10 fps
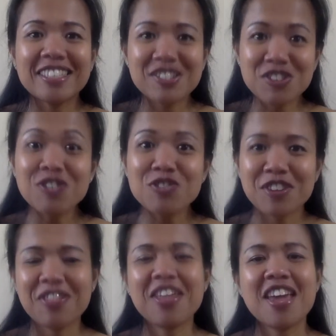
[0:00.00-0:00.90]

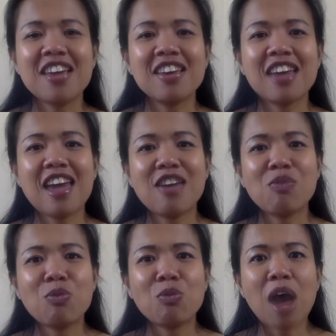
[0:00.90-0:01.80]
children think
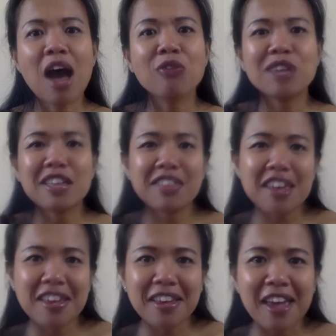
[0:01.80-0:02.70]
and how they
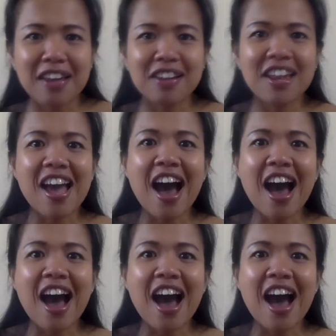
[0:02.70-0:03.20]
think and